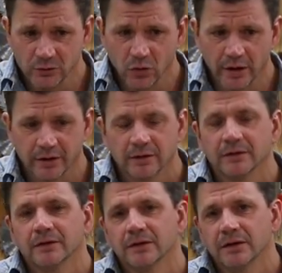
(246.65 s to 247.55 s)
door
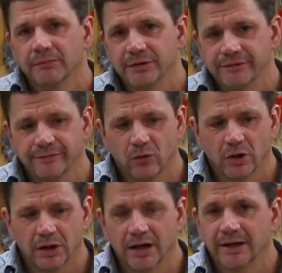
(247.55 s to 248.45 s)

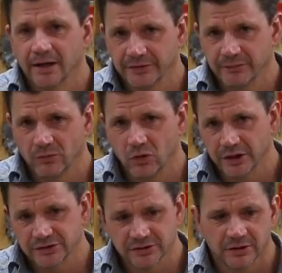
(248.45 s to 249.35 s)
before I cut the
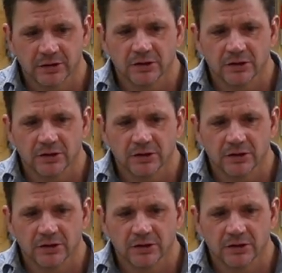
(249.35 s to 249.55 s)
mortise.